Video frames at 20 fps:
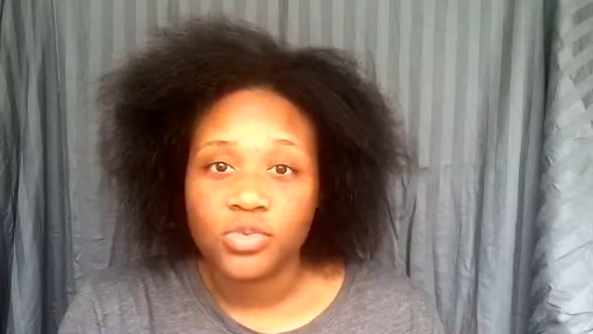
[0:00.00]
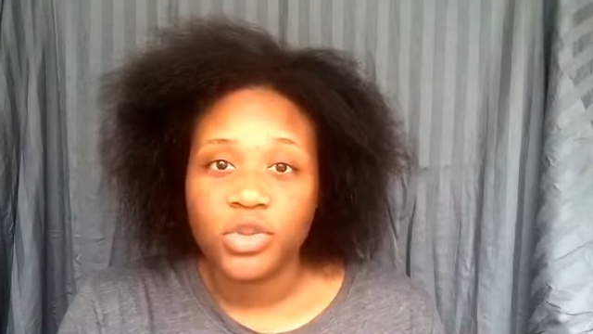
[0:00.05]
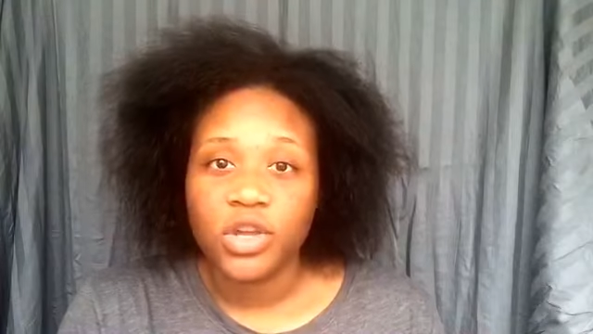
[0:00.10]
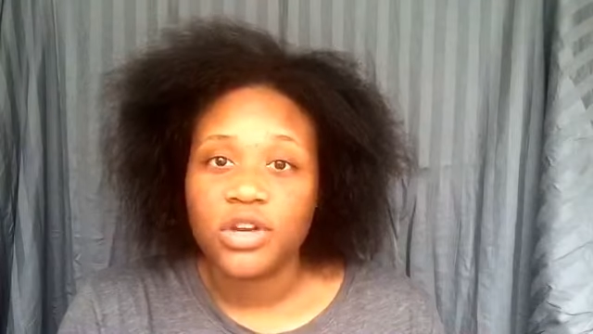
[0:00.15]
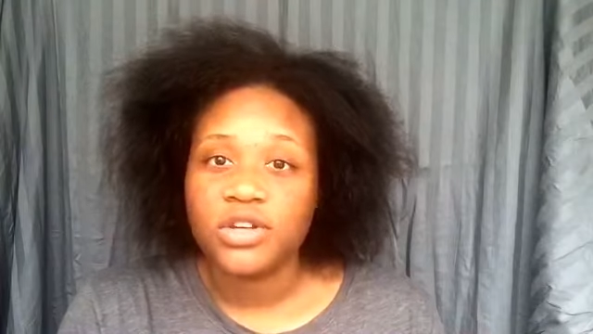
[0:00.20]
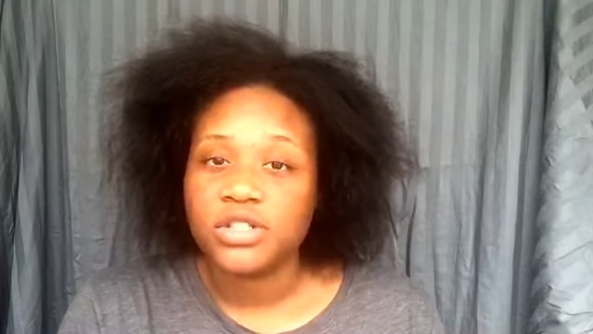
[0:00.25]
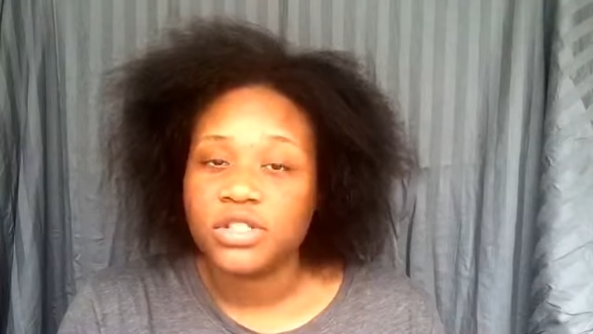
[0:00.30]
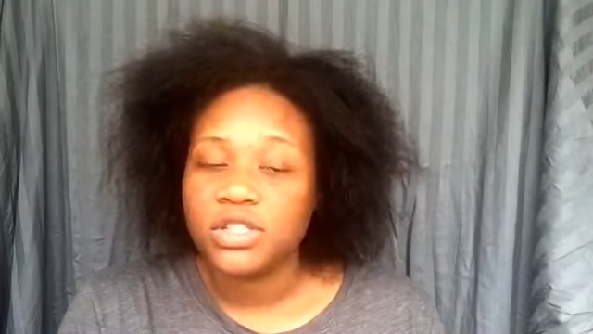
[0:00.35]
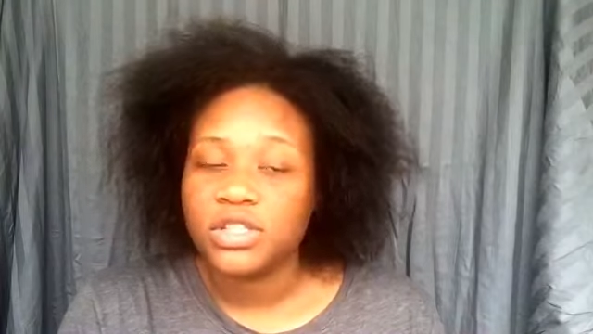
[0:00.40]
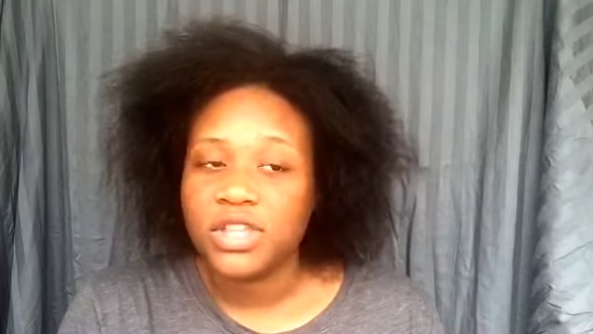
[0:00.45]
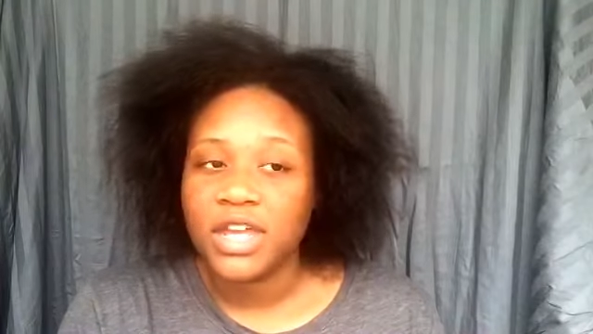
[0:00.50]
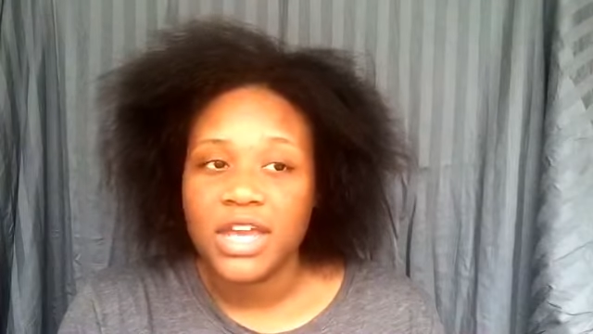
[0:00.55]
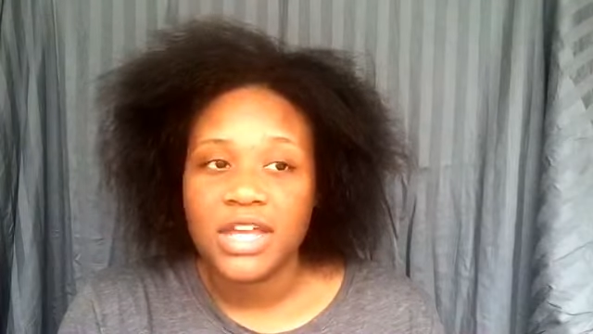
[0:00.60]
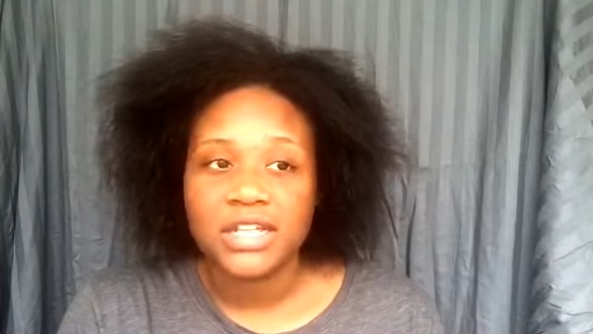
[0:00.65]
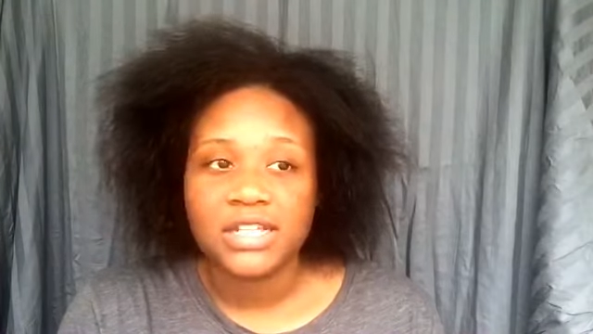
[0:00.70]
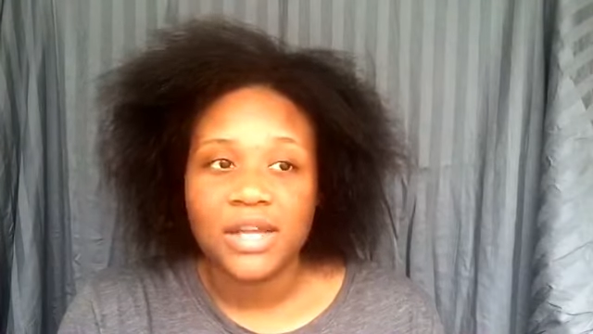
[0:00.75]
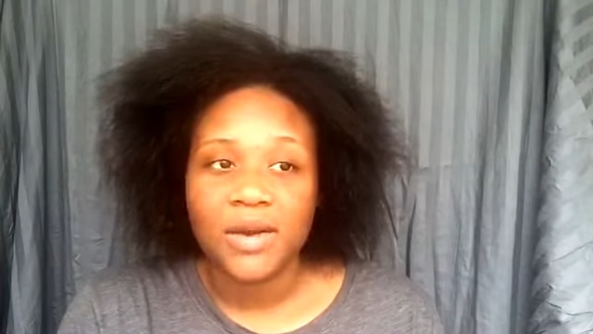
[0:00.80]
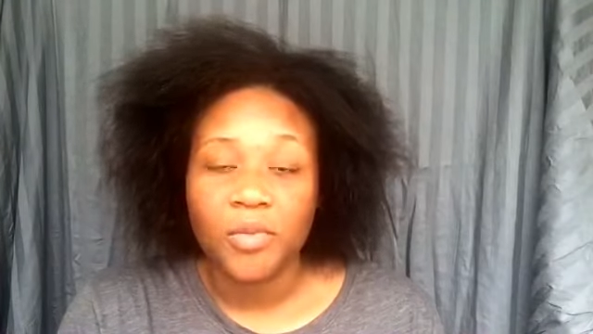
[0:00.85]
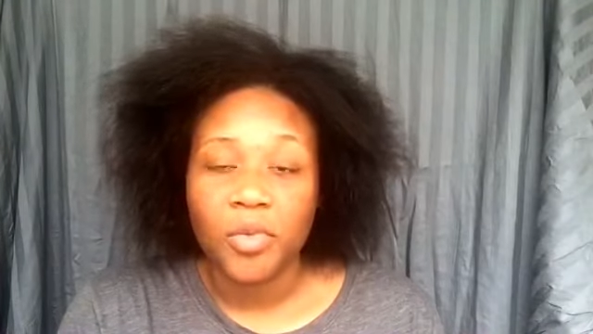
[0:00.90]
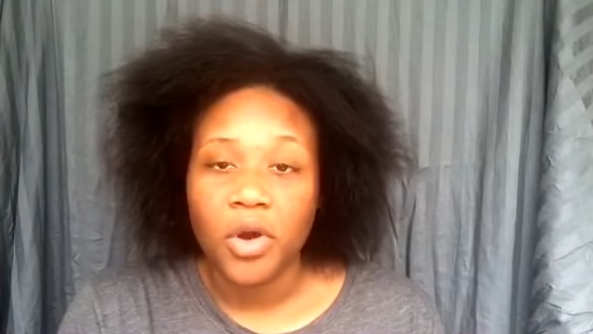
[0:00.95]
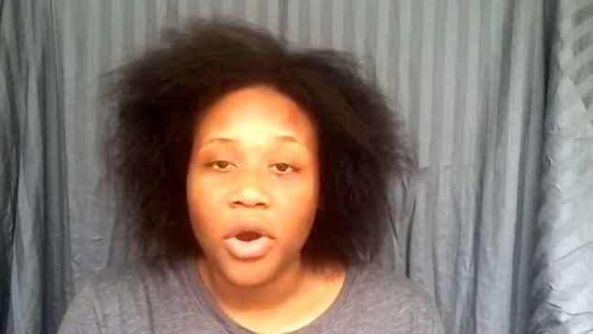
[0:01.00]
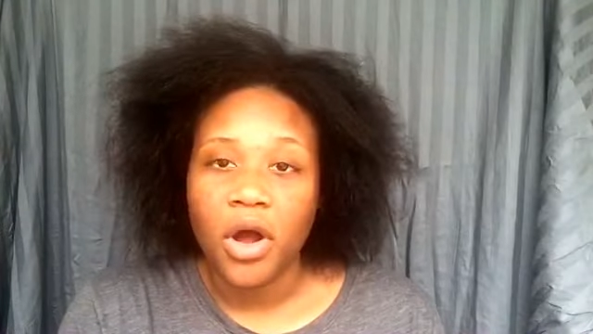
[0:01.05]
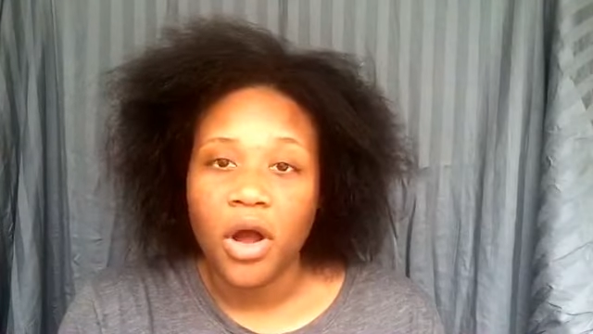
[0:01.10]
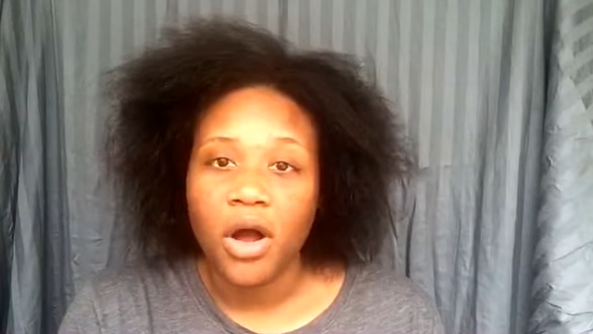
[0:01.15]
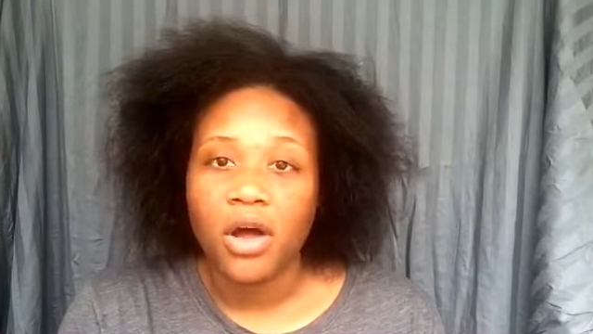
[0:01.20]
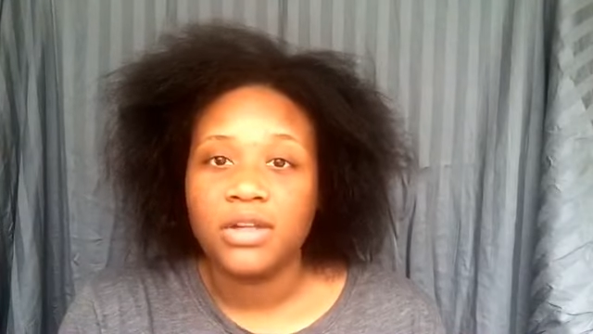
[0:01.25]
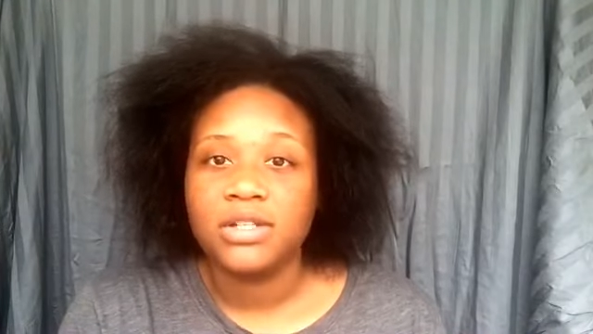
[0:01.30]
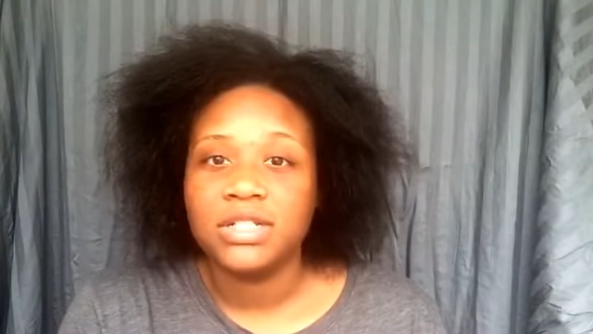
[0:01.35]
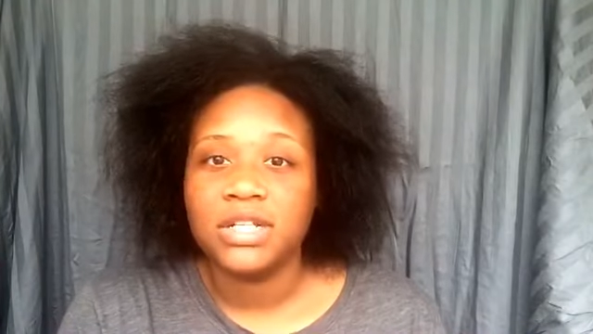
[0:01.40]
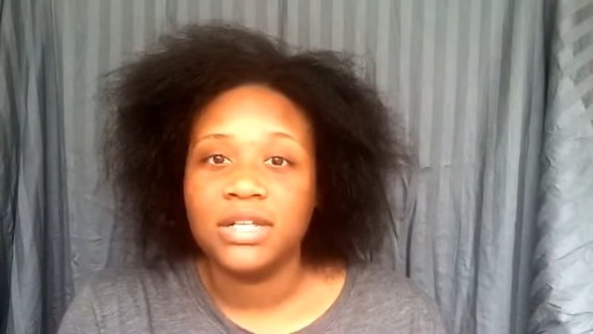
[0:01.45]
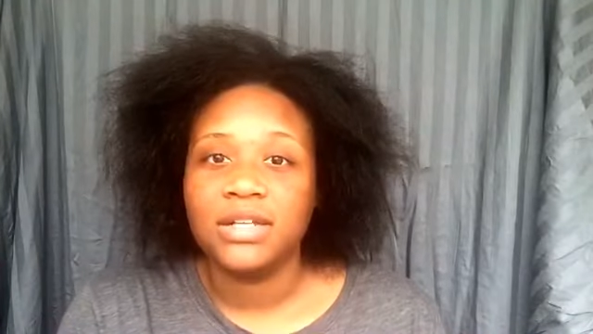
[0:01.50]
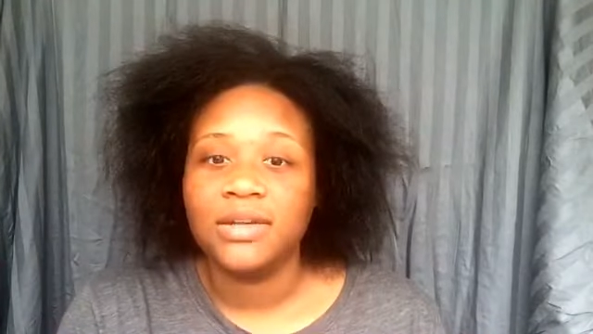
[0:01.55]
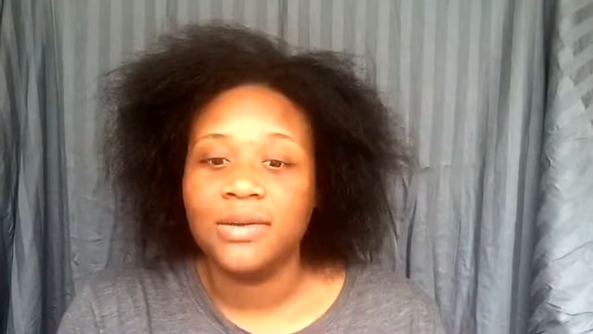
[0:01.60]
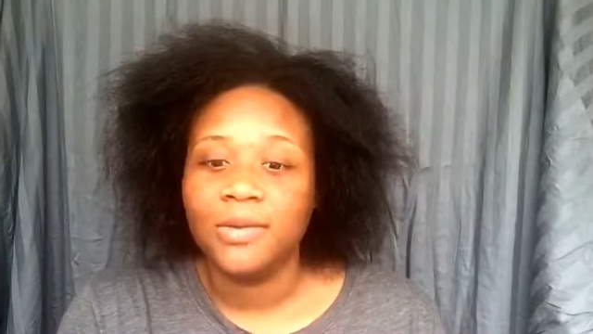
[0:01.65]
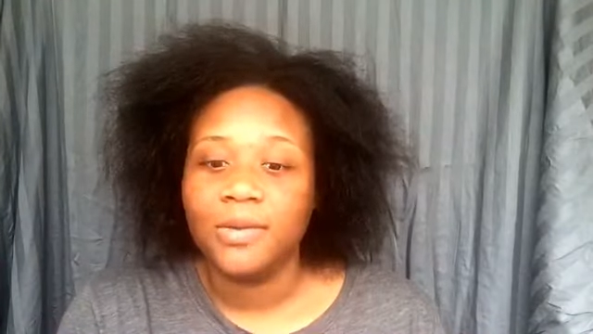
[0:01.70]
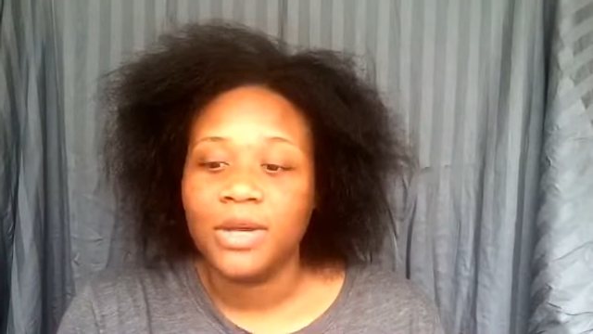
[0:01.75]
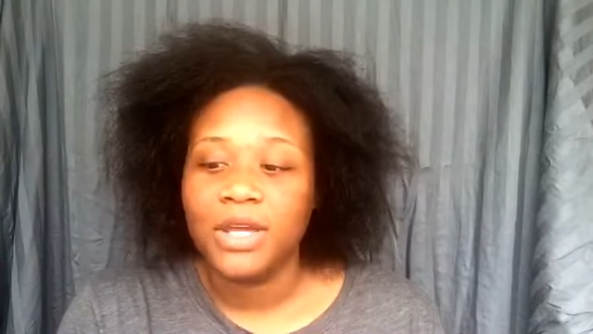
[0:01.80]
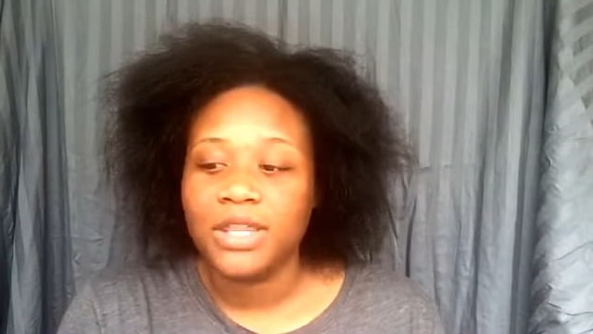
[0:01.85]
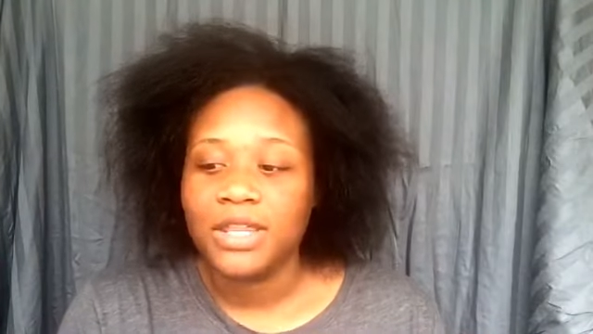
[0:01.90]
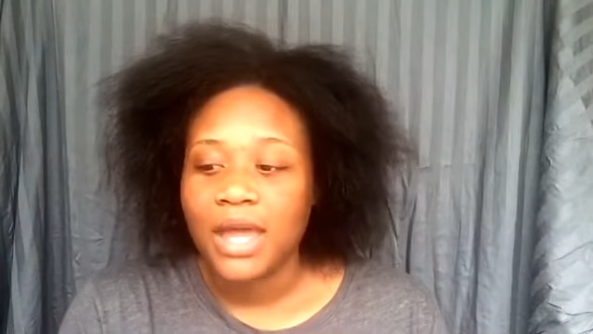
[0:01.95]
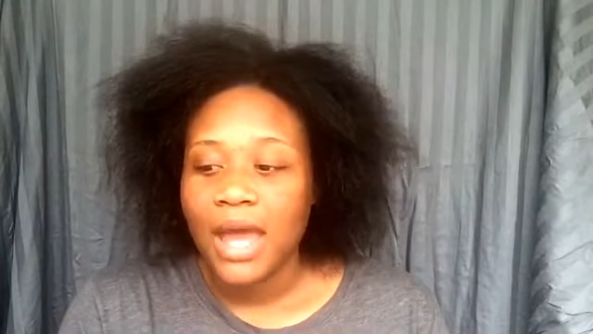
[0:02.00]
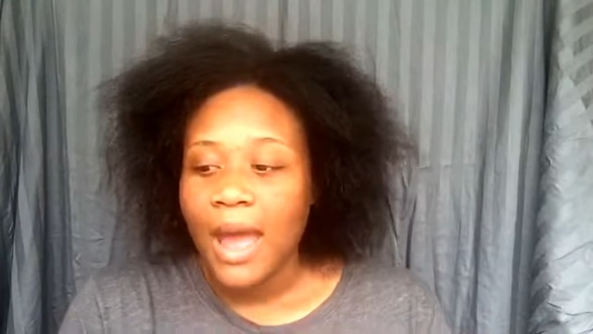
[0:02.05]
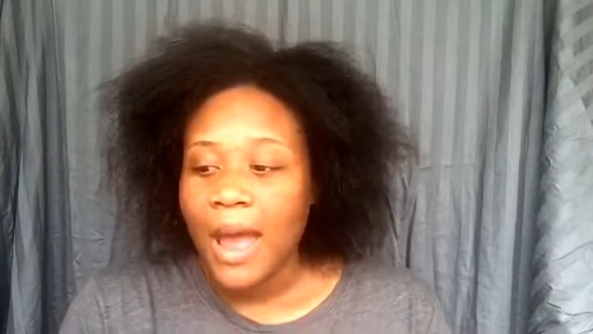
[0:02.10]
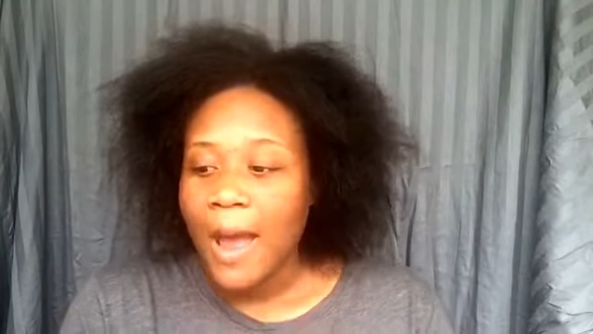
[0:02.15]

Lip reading: There's things that we're all dealing with.